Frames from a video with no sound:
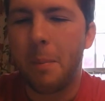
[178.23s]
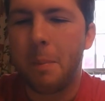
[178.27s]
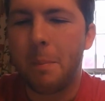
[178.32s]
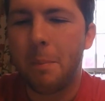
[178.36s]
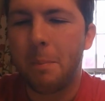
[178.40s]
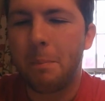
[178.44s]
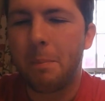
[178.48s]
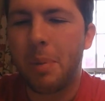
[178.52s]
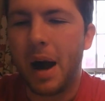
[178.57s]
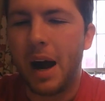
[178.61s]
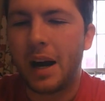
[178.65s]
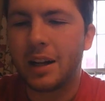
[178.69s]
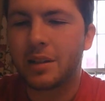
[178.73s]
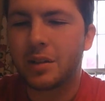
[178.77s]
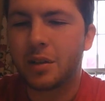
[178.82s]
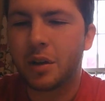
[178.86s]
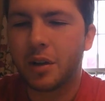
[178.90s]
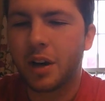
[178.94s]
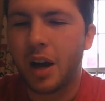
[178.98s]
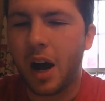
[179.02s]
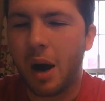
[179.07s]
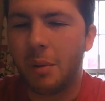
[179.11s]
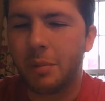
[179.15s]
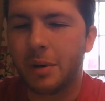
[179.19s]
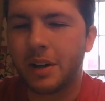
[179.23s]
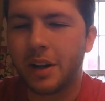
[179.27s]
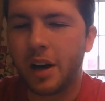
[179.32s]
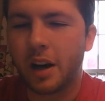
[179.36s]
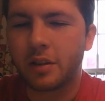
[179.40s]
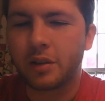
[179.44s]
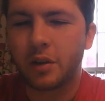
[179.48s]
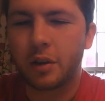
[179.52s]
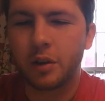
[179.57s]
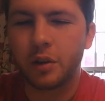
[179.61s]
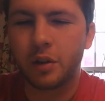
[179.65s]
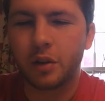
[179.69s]
Bats are common
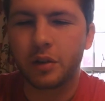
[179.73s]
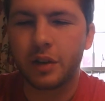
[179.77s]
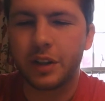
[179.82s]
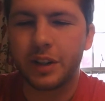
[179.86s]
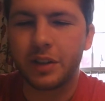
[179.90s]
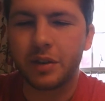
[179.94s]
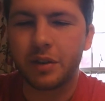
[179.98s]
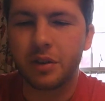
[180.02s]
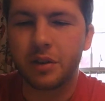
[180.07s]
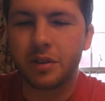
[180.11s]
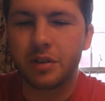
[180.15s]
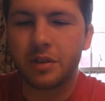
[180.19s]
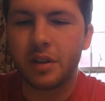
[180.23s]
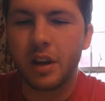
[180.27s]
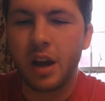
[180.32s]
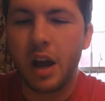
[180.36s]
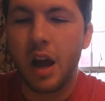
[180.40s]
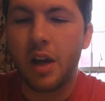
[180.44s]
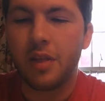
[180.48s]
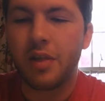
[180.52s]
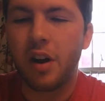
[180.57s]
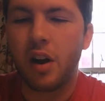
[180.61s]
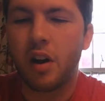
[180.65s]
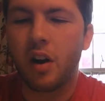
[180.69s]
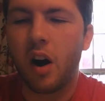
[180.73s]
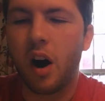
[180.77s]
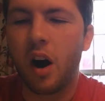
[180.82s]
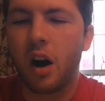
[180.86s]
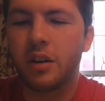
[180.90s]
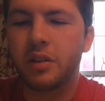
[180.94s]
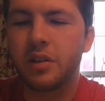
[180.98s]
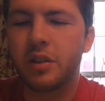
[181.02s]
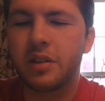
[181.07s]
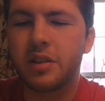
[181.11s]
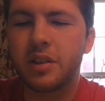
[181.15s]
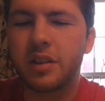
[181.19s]
nocturnal creatures. There are
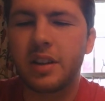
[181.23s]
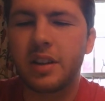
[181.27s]
hundreds of